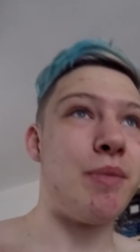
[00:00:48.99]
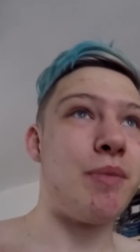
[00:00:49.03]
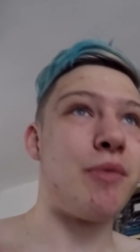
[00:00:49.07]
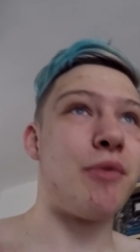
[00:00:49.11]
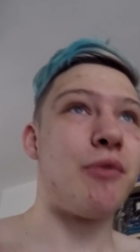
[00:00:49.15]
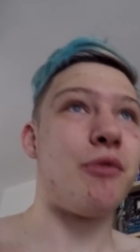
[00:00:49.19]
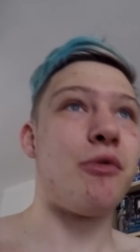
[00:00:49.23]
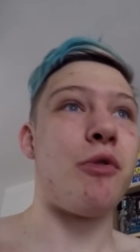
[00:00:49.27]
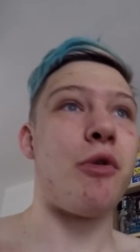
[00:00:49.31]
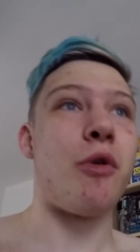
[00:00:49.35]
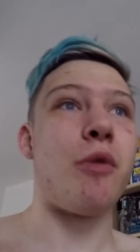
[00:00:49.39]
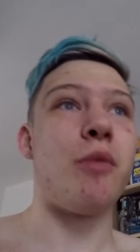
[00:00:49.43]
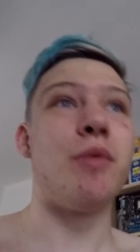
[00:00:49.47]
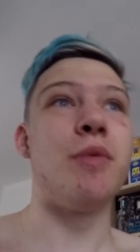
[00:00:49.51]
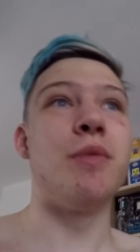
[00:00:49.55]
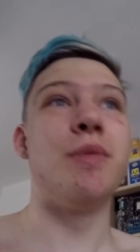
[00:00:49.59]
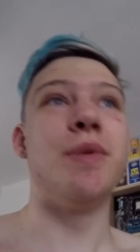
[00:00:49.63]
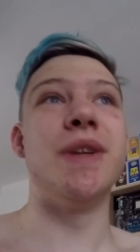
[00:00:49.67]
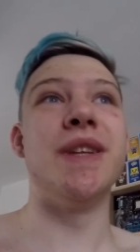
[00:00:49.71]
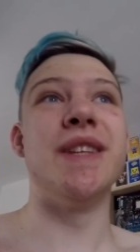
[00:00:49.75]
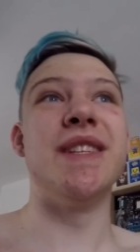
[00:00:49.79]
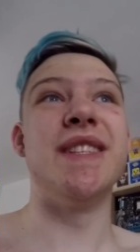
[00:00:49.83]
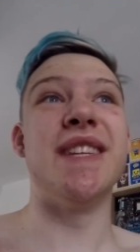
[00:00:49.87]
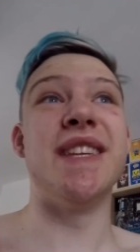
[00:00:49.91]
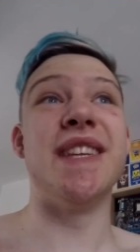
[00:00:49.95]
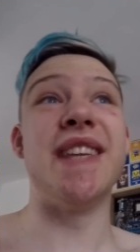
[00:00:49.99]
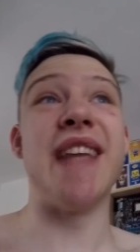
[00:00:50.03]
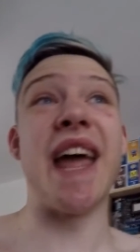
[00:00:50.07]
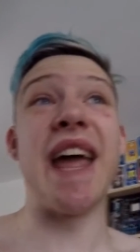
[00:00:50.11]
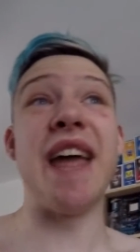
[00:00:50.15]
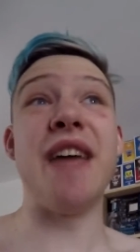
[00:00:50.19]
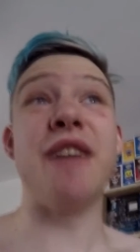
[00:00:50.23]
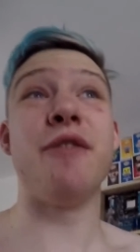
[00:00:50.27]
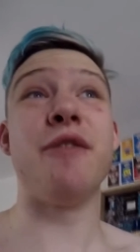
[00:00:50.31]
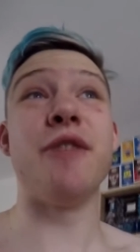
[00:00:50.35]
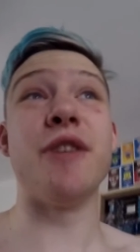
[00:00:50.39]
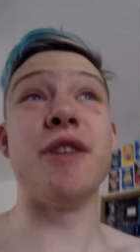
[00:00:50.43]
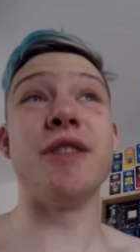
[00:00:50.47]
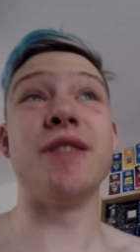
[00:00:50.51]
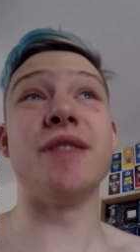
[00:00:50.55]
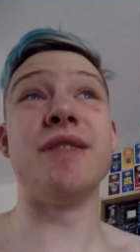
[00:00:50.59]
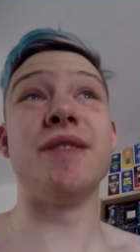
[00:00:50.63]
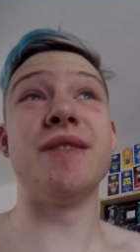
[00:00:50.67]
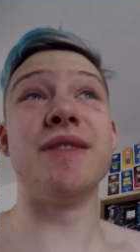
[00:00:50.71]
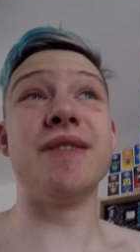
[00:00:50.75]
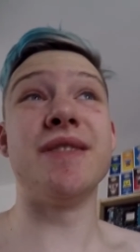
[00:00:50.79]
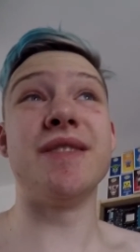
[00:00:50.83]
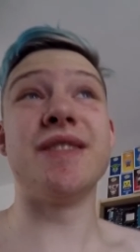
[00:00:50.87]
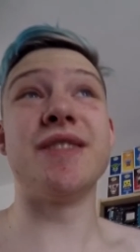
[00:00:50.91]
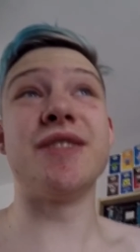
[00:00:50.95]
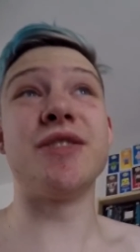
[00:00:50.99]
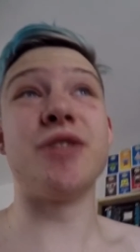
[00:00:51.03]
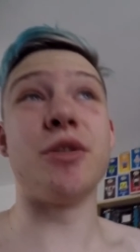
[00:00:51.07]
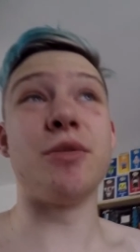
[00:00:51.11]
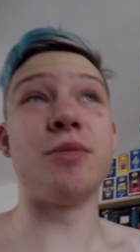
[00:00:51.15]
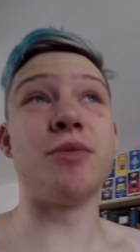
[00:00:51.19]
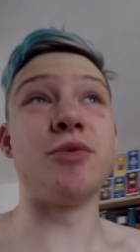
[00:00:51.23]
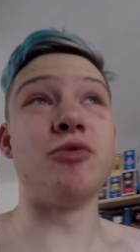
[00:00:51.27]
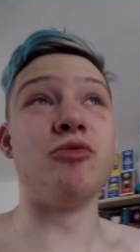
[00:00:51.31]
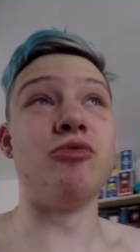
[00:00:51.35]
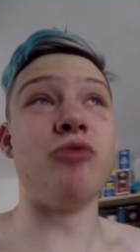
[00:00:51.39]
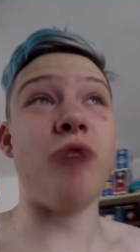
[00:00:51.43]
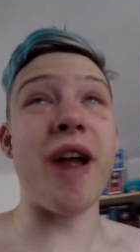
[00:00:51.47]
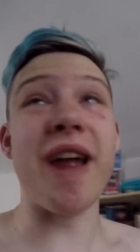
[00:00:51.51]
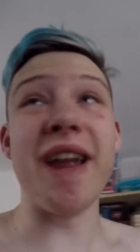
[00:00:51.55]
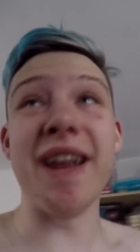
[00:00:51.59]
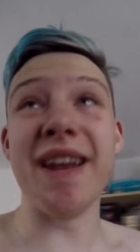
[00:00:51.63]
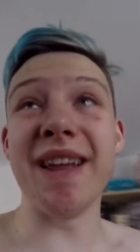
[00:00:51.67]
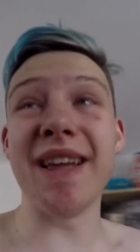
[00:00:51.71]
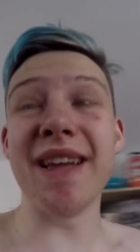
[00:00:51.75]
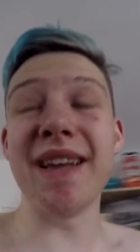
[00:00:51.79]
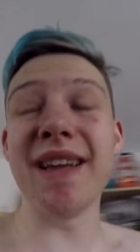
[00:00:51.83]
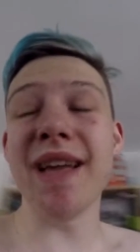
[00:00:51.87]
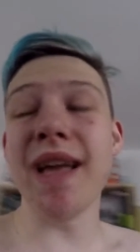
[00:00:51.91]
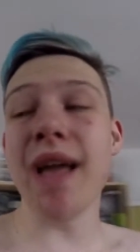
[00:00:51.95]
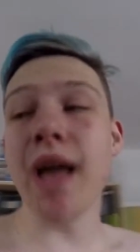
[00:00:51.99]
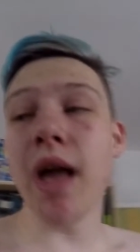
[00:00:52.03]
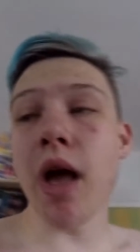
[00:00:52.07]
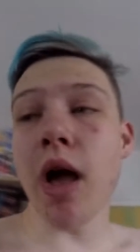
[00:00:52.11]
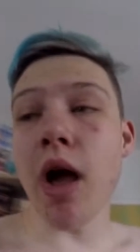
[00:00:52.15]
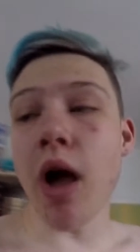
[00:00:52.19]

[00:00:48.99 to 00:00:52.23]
probably today if it stops raining.